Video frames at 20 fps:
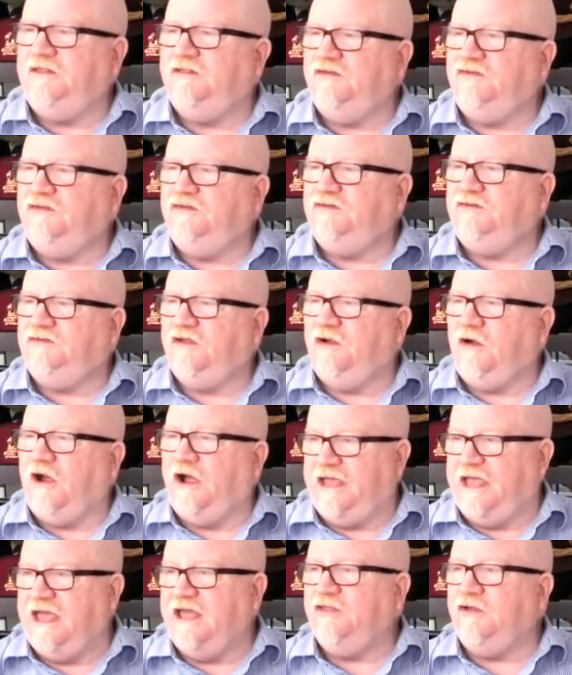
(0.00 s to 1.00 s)
This is
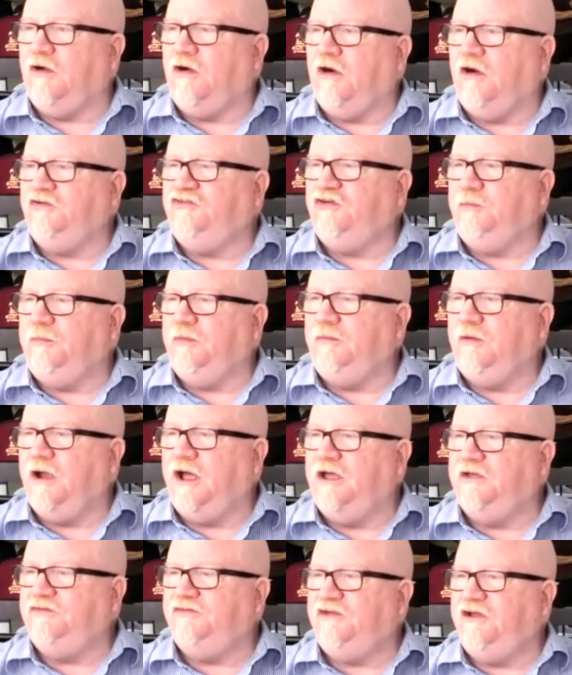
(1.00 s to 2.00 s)
their Archer
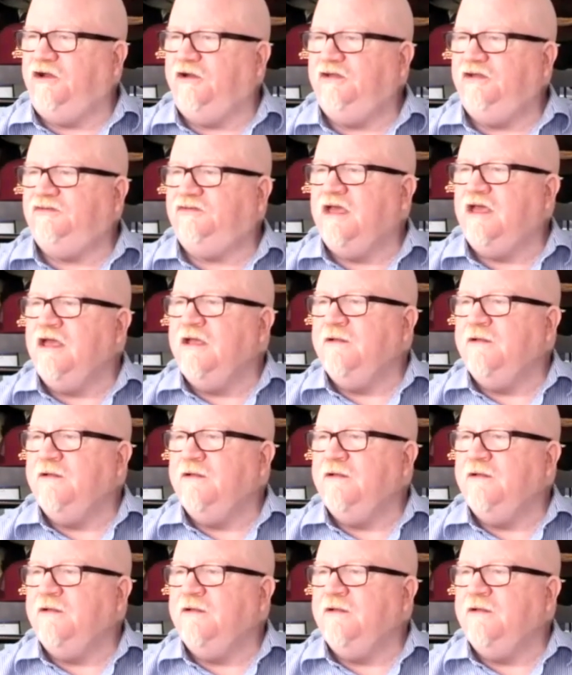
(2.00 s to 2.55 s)
series.